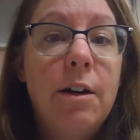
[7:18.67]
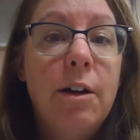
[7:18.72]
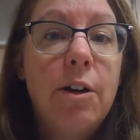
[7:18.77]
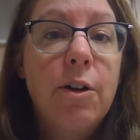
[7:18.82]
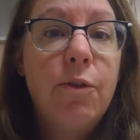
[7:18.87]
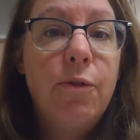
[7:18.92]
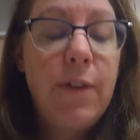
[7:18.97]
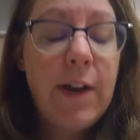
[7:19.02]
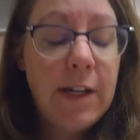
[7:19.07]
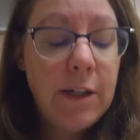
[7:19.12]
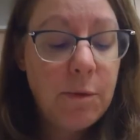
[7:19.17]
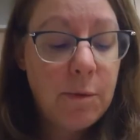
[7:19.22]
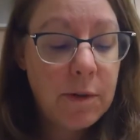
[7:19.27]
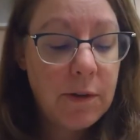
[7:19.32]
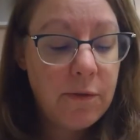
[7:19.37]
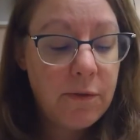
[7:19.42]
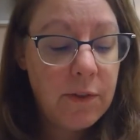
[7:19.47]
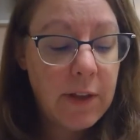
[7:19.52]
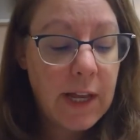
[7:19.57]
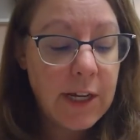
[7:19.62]
Her face
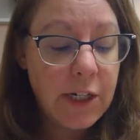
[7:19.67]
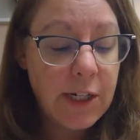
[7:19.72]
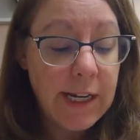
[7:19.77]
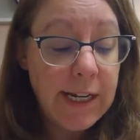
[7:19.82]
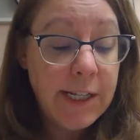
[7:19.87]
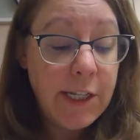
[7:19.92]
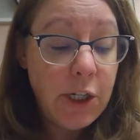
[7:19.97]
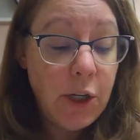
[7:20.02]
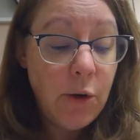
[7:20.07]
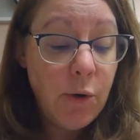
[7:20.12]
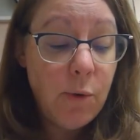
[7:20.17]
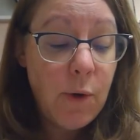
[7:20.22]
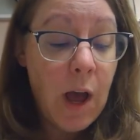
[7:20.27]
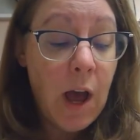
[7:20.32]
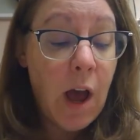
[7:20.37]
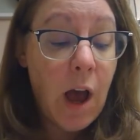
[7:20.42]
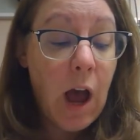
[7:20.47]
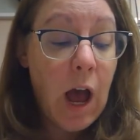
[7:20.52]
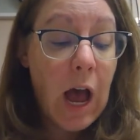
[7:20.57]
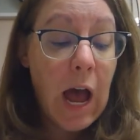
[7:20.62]
was flushed. "It's you!
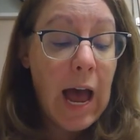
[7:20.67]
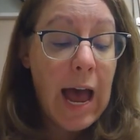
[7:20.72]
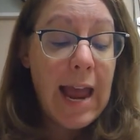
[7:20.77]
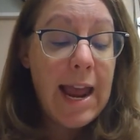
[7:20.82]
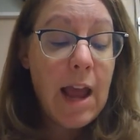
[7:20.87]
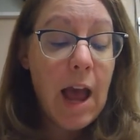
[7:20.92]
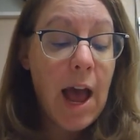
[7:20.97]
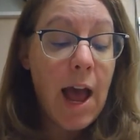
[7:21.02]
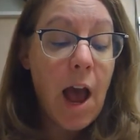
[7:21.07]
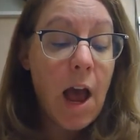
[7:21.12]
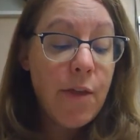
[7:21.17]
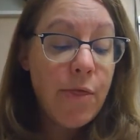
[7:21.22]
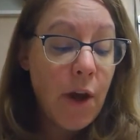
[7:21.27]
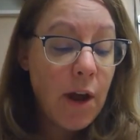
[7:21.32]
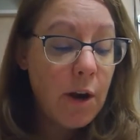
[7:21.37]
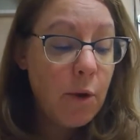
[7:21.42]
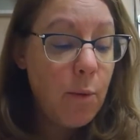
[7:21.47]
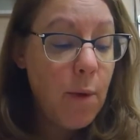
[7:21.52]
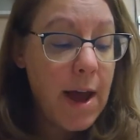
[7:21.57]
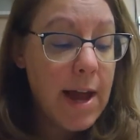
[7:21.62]
Hi, I
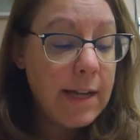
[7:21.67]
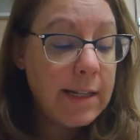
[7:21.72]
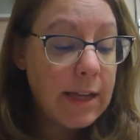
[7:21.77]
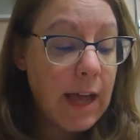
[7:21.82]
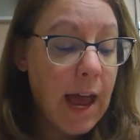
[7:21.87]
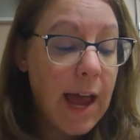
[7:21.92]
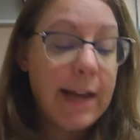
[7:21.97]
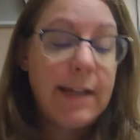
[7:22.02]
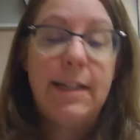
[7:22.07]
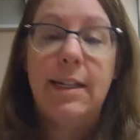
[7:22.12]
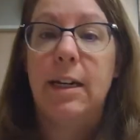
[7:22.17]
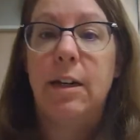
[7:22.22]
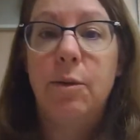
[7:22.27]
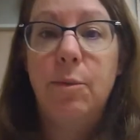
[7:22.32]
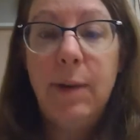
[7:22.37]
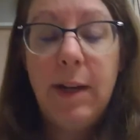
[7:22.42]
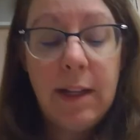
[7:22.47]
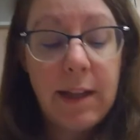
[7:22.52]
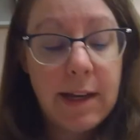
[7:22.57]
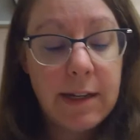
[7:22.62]
thought it was. I
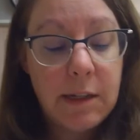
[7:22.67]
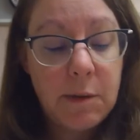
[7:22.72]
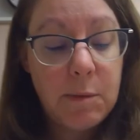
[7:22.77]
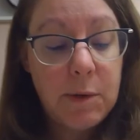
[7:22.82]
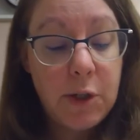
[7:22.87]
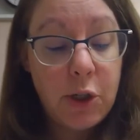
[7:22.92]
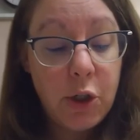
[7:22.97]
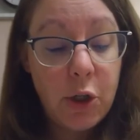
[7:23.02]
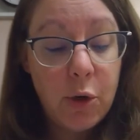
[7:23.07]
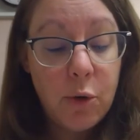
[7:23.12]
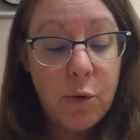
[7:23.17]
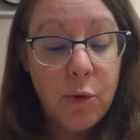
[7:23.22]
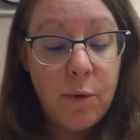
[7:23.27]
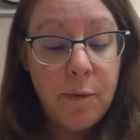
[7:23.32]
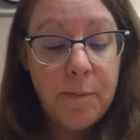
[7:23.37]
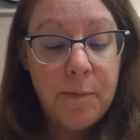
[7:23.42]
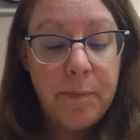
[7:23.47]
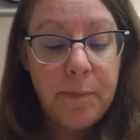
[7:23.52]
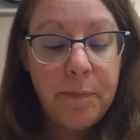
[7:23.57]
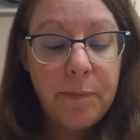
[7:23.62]
didn't realize it was
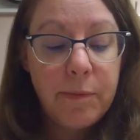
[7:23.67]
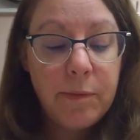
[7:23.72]
you."